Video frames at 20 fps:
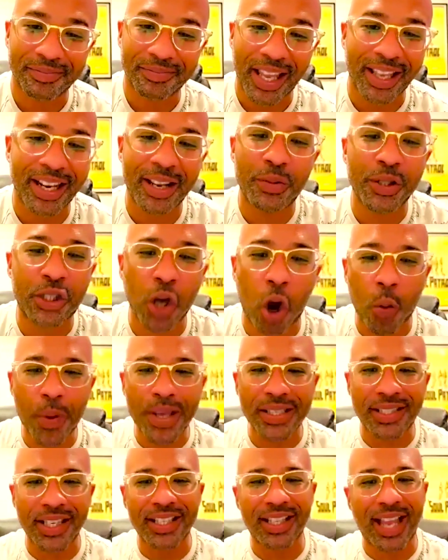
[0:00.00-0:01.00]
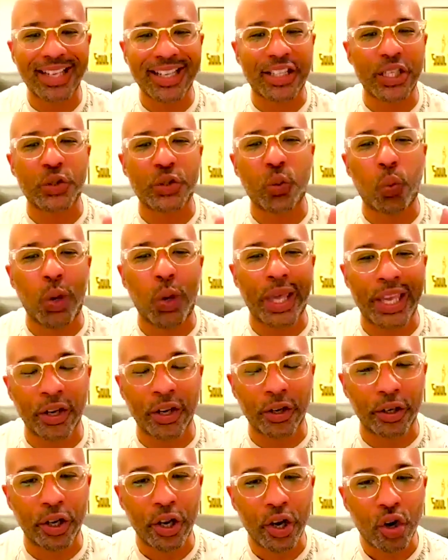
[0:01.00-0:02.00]
And he was always in like these
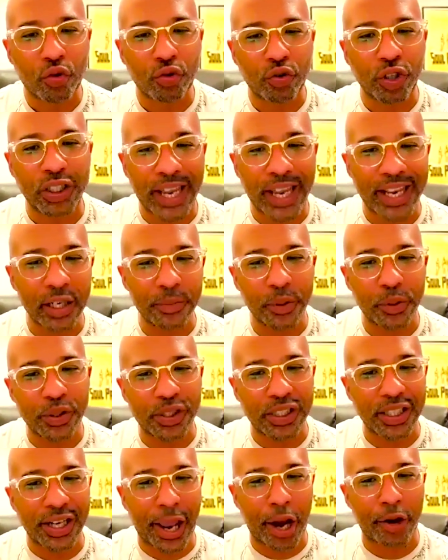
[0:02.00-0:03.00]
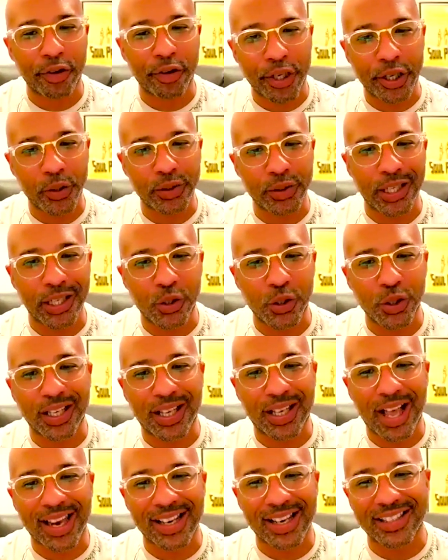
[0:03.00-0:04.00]
weird, relatable scenarios that you could
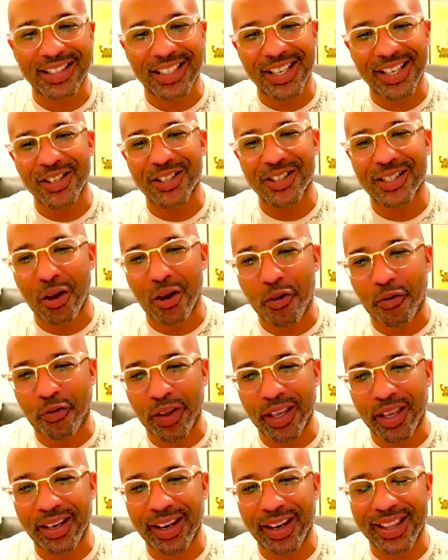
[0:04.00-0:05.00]
kind of see yourself in.